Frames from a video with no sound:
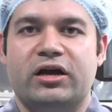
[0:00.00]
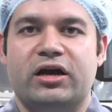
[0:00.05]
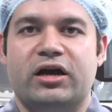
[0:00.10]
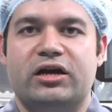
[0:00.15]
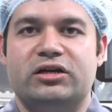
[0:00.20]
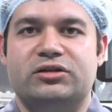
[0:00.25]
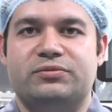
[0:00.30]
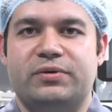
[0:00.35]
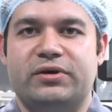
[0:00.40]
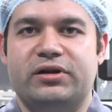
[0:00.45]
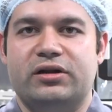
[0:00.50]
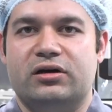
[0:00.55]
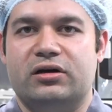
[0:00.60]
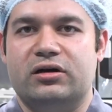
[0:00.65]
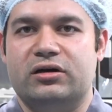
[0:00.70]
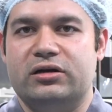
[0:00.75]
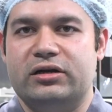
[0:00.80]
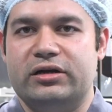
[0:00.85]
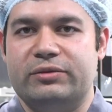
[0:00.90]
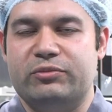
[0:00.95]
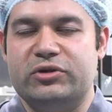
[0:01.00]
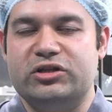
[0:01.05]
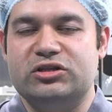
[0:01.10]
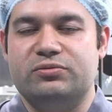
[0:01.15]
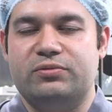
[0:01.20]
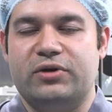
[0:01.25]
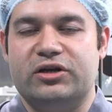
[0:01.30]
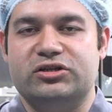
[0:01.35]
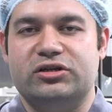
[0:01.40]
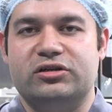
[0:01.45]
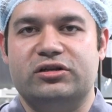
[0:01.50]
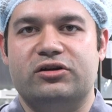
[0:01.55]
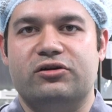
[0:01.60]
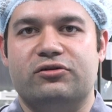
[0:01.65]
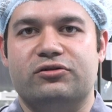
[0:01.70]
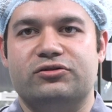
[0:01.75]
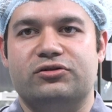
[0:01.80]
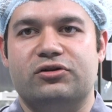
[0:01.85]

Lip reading: It's been an immense pleasure that Dr.